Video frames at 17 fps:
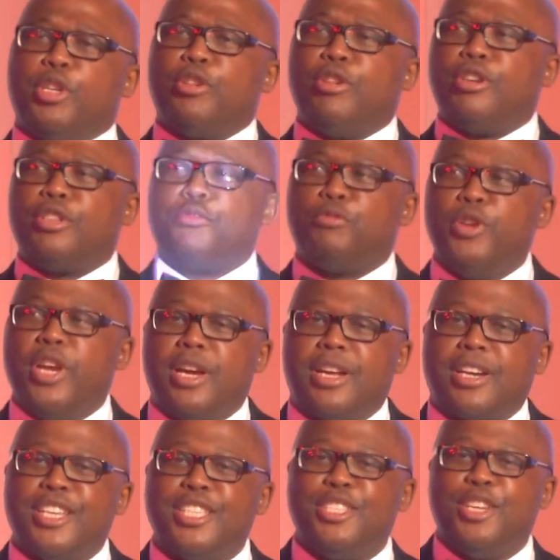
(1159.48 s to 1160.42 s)
Because we
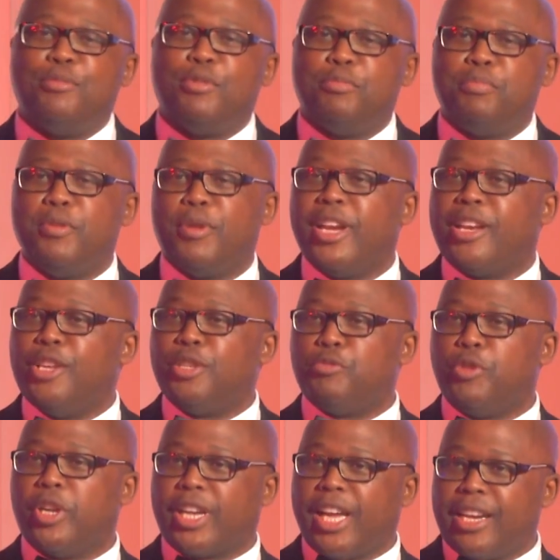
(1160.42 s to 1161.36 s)
are reasonable people, at
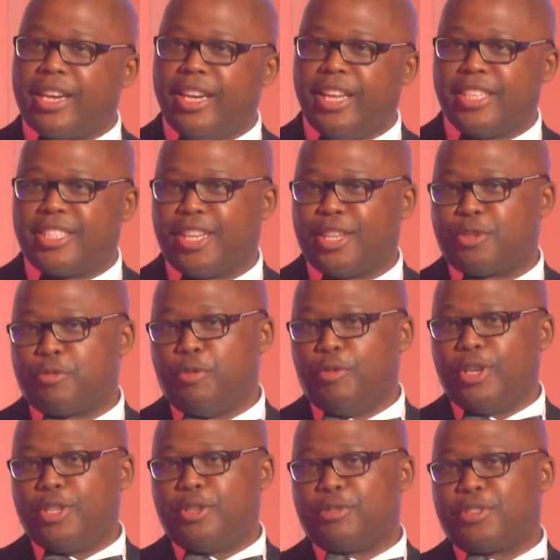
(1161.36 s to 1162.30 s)
least we write letters, we
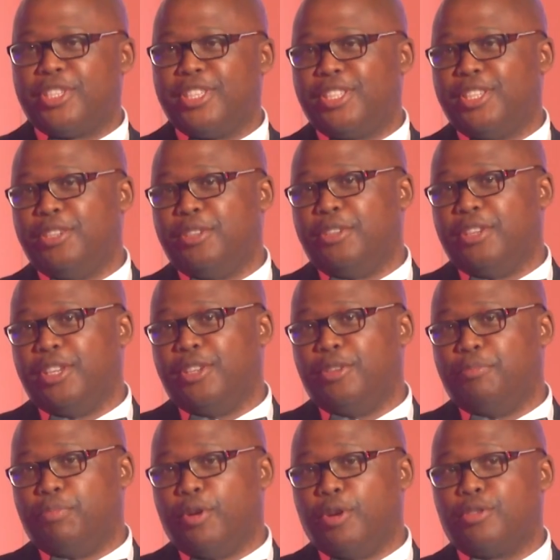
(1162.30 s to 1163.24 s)
want to sit
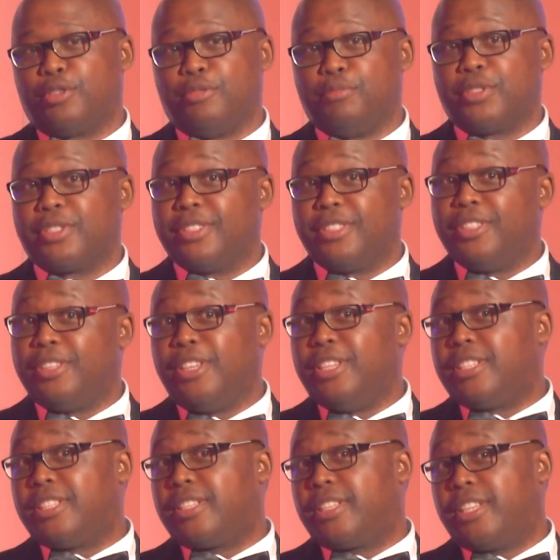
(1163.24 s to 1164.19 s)
in boardrooms.
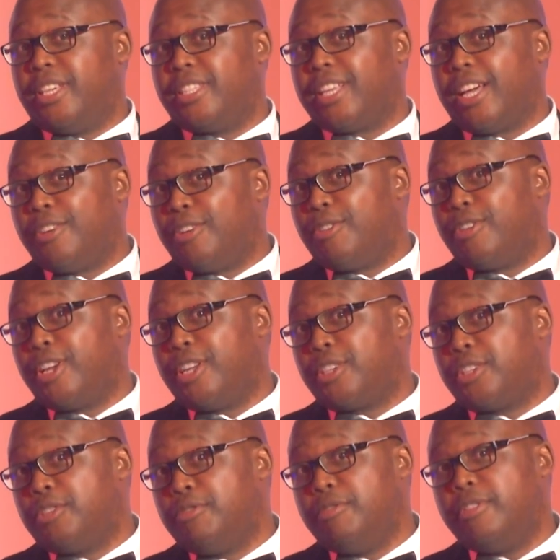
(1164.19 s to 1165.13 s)
These kids are not going to
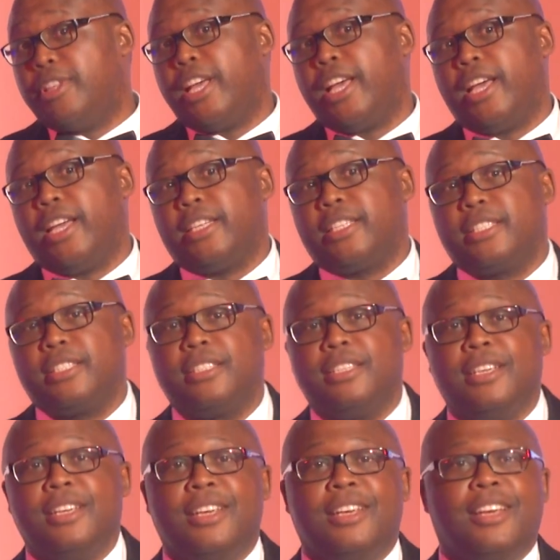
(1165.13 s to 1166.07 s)
do that.
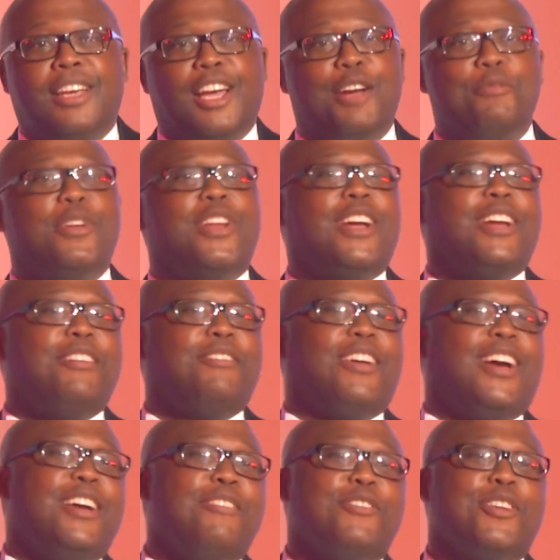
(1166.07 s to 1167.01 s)
I mean, I
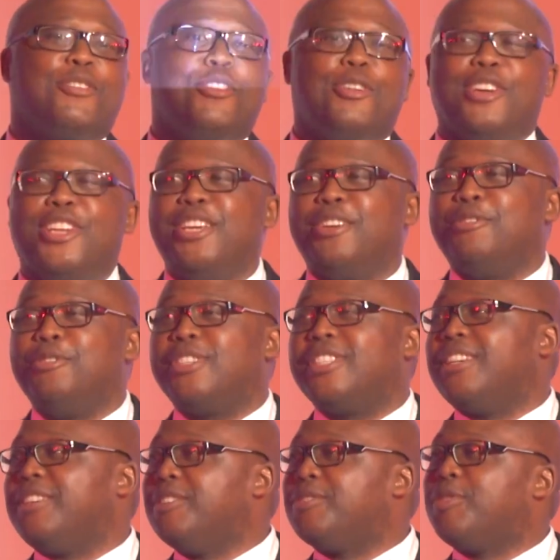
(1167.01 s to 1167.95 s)
have a colleague who
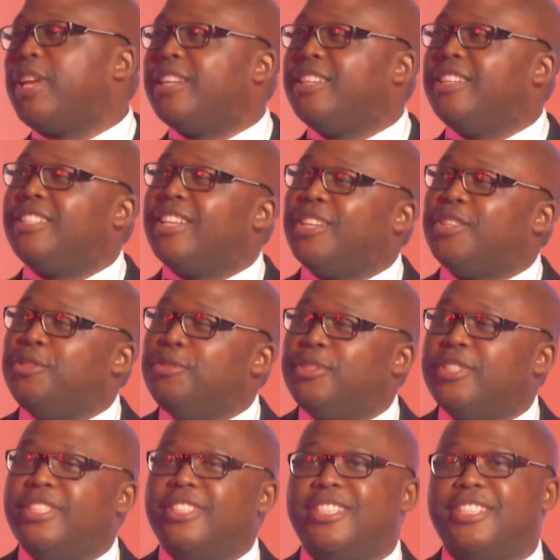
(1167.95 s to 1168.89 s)
studied at
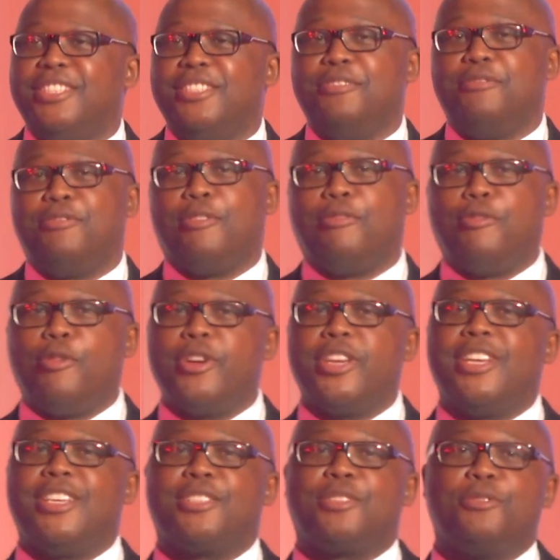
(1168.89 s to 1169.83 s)
UCT for 4
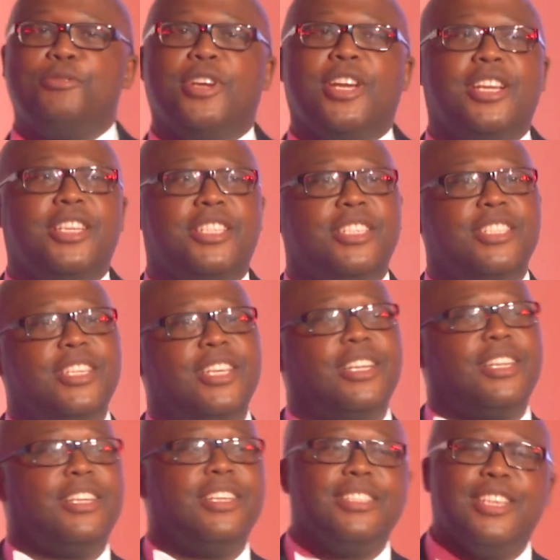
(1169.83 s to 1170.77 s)
years doing
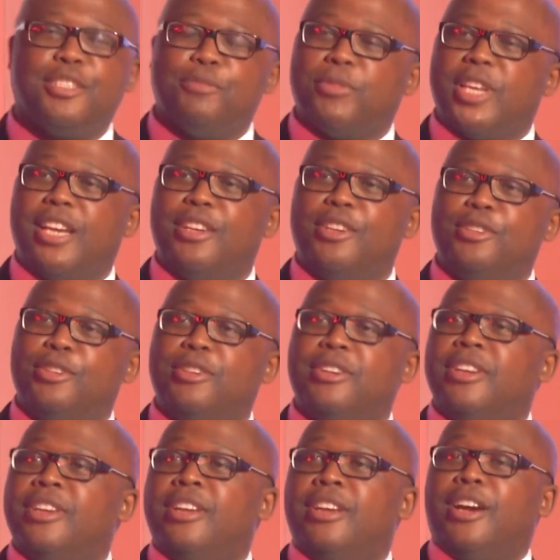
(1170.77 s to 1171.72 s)
engineering. He says, Mncane, you
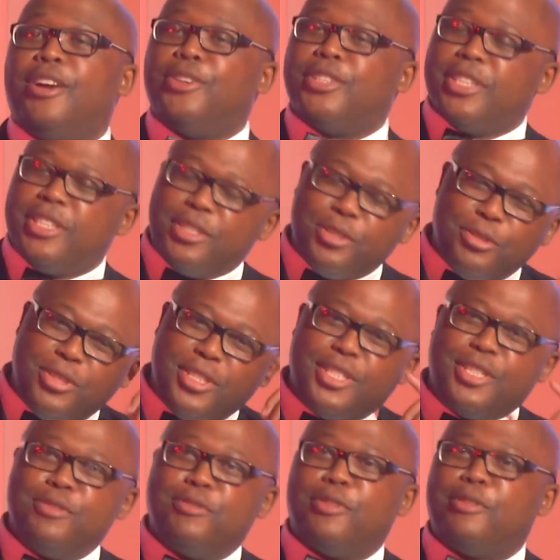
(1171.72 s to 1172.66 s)
know, I was at
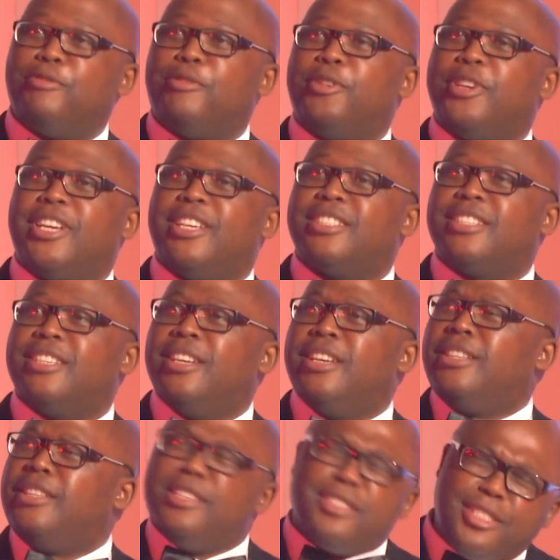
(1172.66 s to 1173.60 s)
UCT for 4 years.
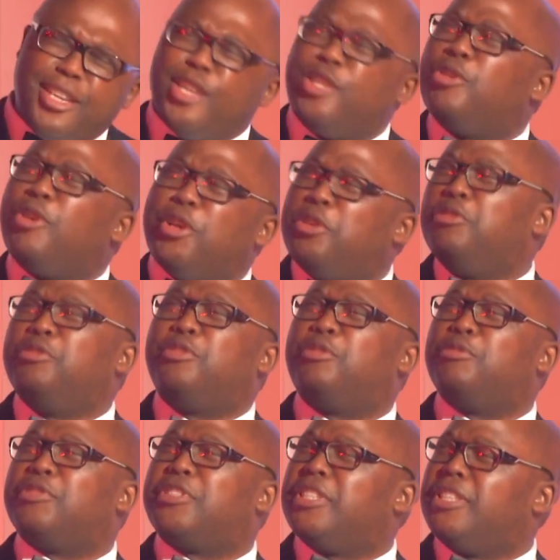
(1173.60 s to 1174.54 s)
This statue, I used
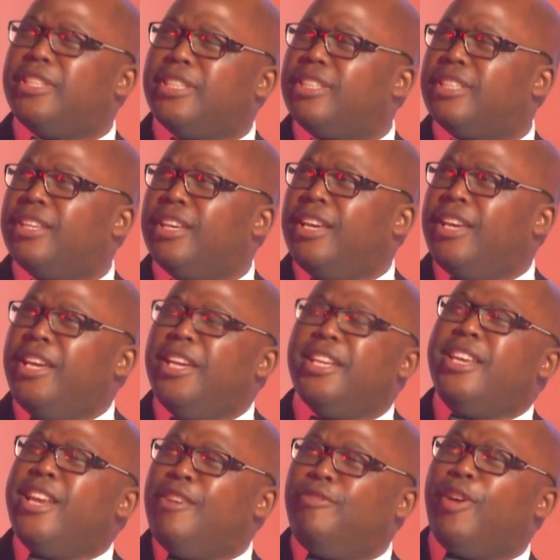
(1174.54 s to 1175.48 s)
to see it.
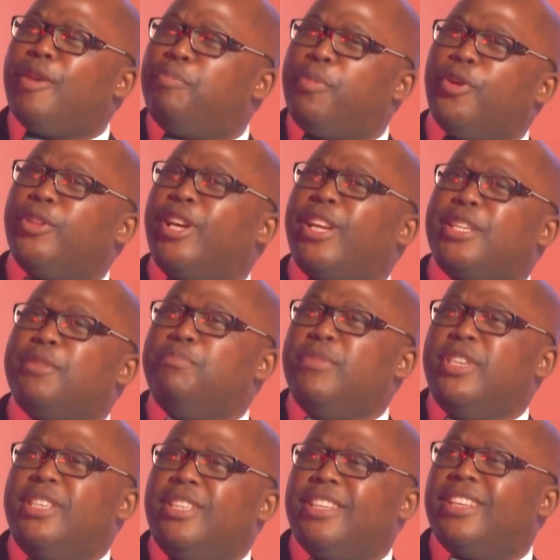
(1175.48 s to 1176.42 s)
It never bothered
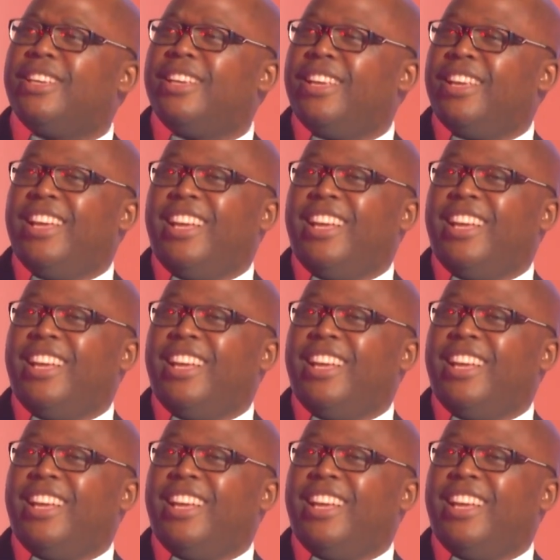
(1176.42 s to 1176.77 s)
me.